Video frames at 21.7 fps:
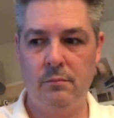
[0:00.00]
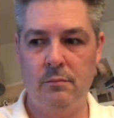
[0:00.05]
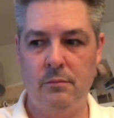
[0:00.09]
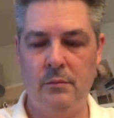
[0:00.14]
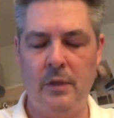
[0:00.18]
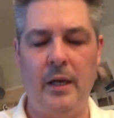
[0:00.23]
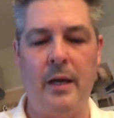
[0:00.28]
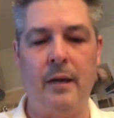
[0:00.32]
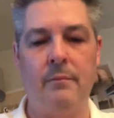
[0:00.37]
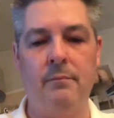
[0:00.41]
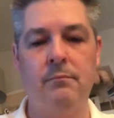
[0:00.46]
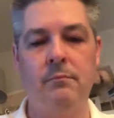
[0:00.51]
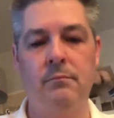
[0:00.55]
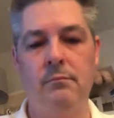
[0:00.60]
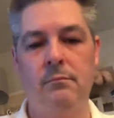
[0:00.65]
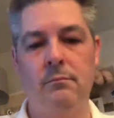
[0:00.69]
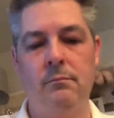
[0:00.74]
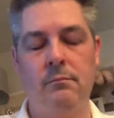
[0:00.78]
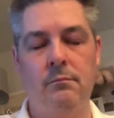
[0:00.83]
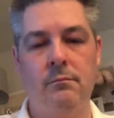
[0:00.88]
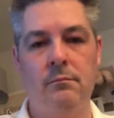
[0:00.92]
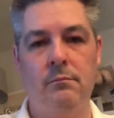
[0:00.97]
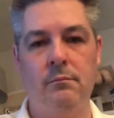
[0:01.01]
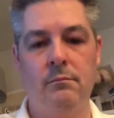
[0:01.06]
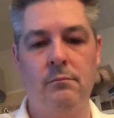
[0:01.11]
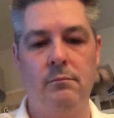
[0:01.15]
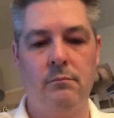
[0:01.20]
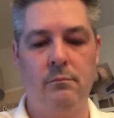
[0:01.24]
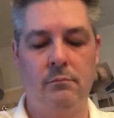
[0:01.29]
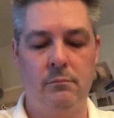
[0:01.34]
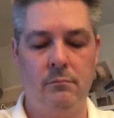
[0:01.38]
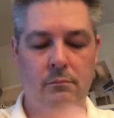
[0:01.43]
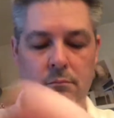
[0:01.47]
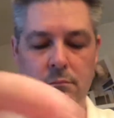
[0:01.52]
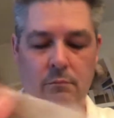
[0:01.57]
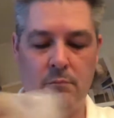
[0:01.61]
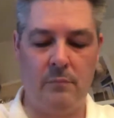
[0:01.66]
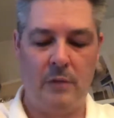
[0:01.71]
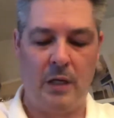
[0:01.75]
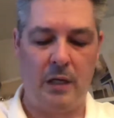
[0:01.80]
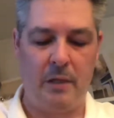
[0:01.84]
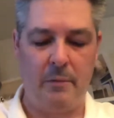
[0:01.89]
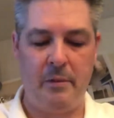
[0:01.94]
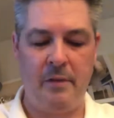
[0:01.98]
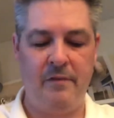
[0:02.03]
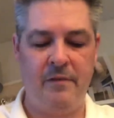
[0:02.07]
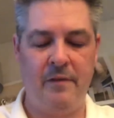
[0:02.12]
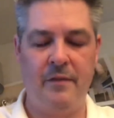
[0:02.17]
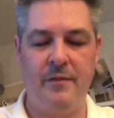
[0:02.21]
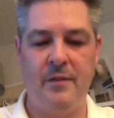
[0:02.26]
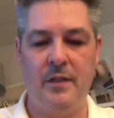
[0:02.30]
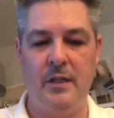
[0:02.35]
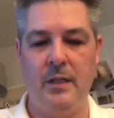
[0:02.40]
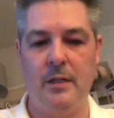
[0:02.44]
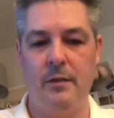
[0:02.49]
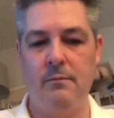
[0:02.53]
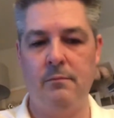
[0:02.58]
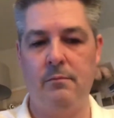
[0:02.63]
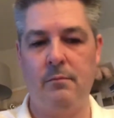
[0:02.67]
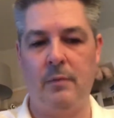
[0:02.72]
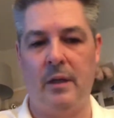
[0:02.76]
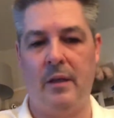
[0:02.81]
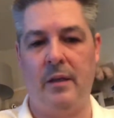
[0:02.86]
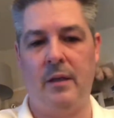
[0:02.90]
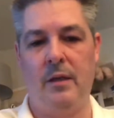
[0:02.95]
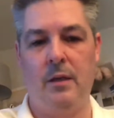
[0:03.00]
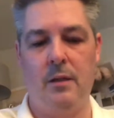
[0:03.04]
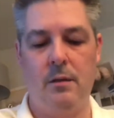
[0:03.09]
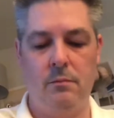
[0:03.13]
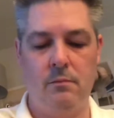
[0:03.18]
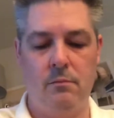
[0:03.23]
Yeah, I've been 15, I think.